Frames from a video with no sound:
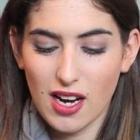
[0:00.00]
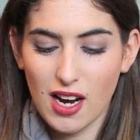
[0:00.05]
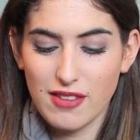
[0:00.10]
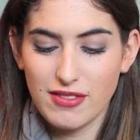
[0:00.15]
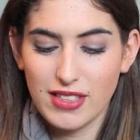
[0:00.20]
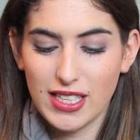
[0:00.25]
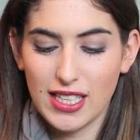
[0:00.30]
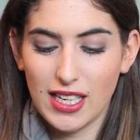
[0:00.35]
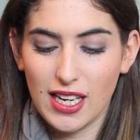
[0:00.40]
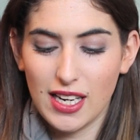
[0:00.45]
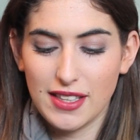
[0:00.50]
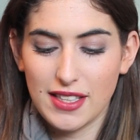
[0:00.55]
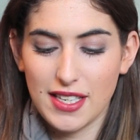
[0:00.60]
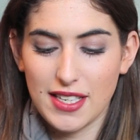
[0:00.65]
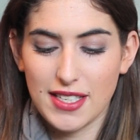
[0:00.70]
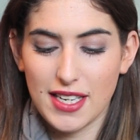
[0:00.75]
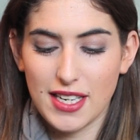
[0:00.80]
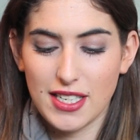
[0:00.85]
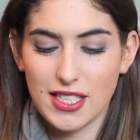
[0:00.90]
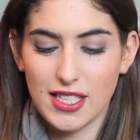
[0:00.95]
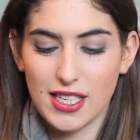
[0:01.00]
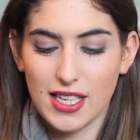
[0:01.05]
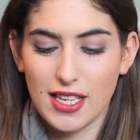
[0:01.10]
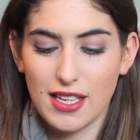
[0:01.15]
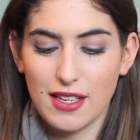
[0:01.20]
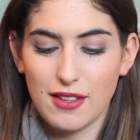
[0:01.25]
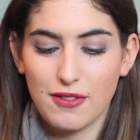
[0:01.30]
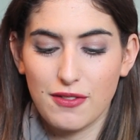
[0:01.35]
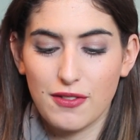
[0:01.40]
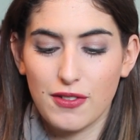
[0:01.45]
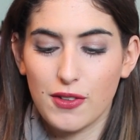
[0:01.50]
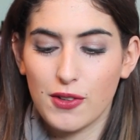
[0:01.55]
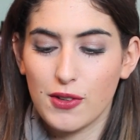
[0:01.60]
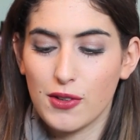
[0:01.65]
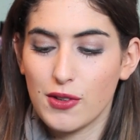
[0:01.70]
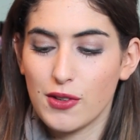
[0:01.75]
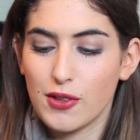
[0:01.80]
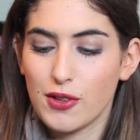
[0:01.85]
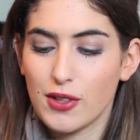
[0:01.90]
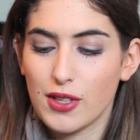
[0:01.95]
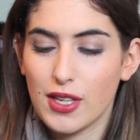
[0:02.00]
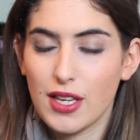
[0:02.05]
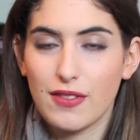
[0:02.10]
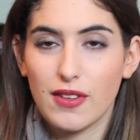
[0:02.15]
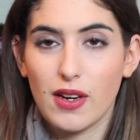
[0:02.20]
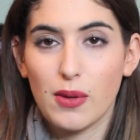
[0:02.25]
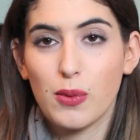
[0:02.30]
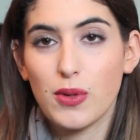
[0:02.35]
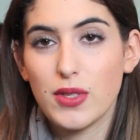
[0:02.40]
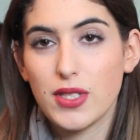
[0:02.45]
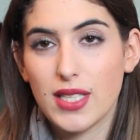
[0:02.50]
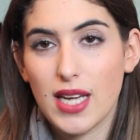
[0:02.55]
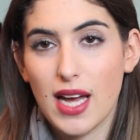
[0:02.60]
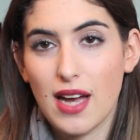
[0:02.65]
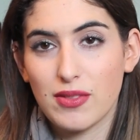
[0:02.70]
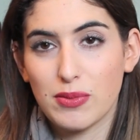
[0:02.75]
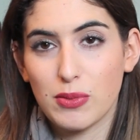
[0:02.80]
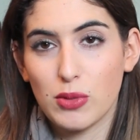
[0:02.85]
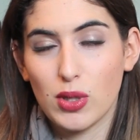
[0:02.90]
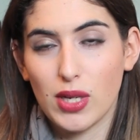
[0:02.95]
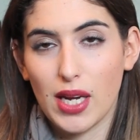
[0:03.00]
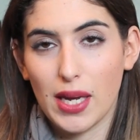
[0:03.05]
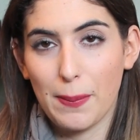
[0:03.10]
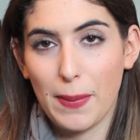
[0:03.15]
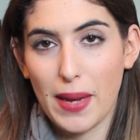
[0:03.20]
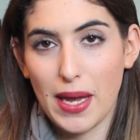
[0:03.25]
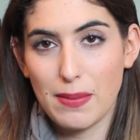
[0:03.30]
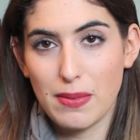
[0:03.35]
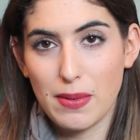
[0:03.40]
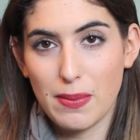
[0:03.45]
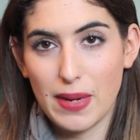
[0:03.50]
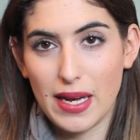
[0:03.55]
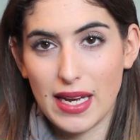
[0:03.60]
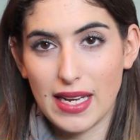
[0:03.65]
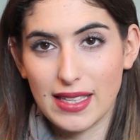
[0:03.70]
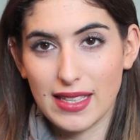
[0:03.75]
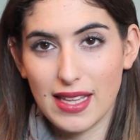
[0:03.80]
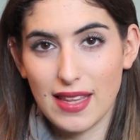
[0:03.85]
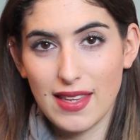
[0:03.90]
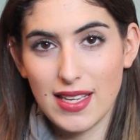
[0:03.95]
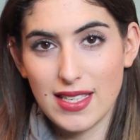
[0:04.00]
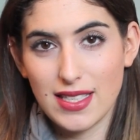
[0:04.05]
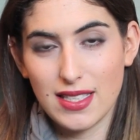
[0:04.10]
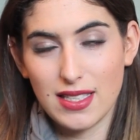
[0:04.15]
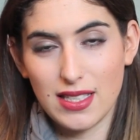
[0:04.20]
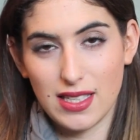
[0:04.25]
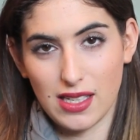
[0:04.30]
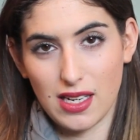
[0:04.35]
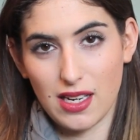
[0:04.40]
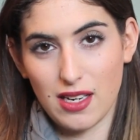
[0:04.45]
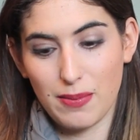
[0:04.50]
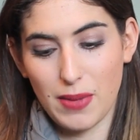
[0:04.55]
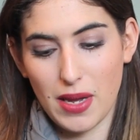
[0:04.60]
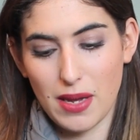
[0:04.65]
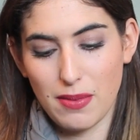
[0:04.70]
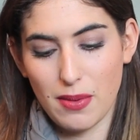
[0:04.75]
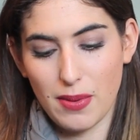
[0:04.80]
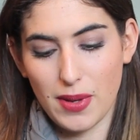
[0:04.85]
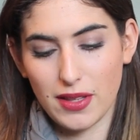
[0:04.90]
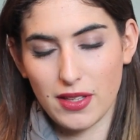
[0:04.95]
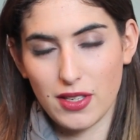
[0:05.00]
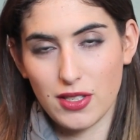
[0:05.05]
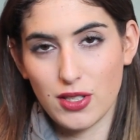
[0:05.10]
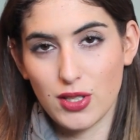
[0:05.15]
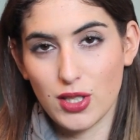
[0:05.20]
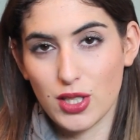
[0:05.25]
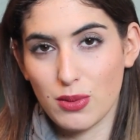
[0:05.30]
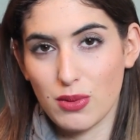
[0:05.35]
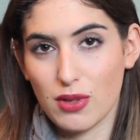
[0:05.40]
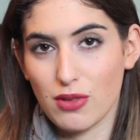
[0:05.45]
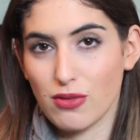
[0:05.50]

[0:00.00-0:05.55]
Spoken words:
I really like this, actually. For if I want to have more like baby pink, then this is the kind of baby pink that suits